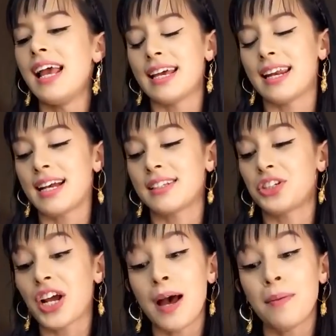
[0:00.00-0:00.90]
it has a
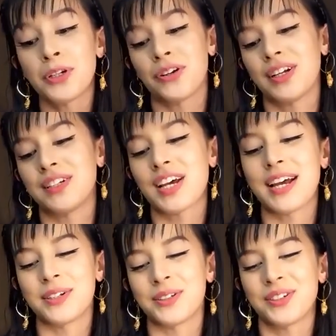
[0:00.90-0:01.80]
chapter
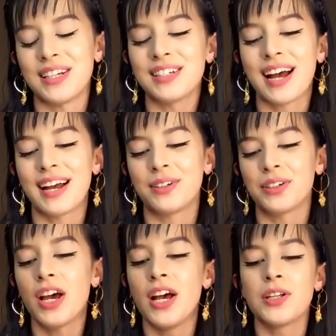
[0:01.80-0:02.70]
entitled, entitled